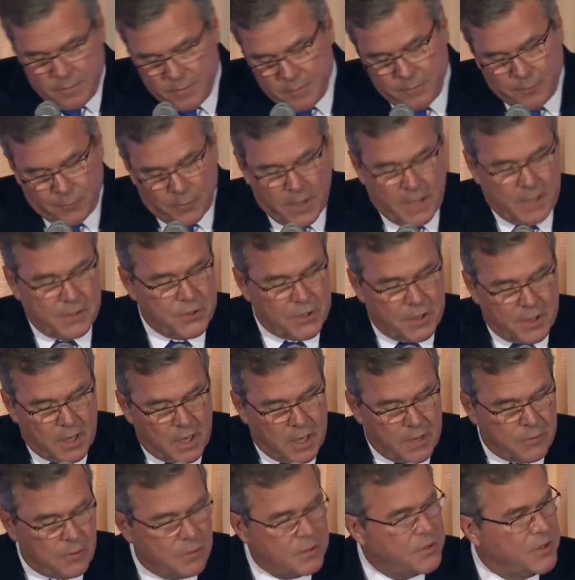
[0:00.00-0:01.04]
friends and
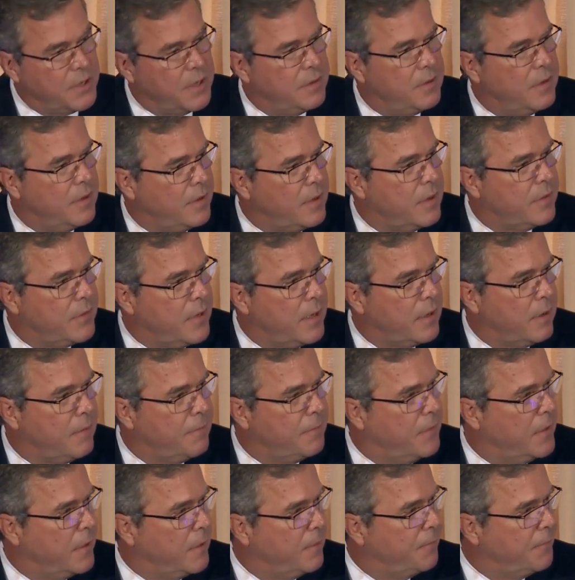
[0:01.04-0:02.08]
others
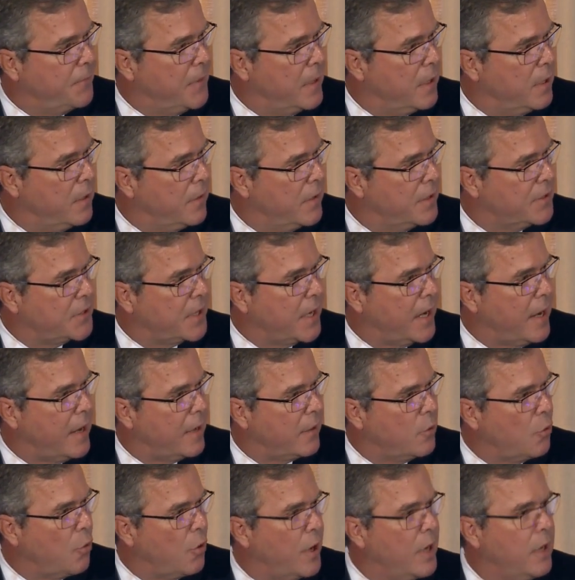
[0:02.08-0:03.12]
that fit into this
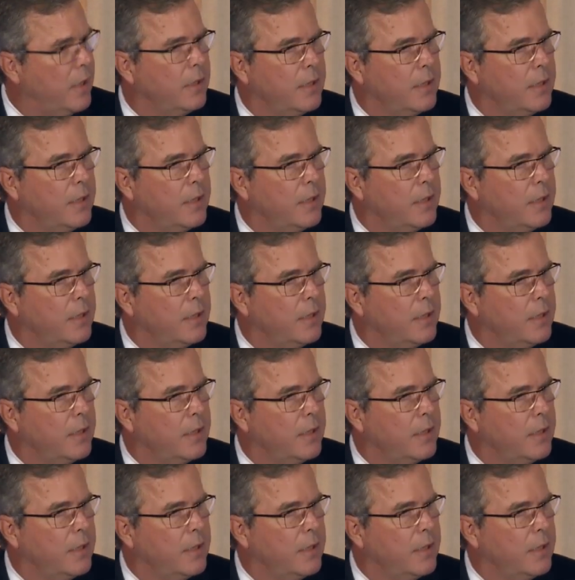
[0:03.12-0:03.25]
category,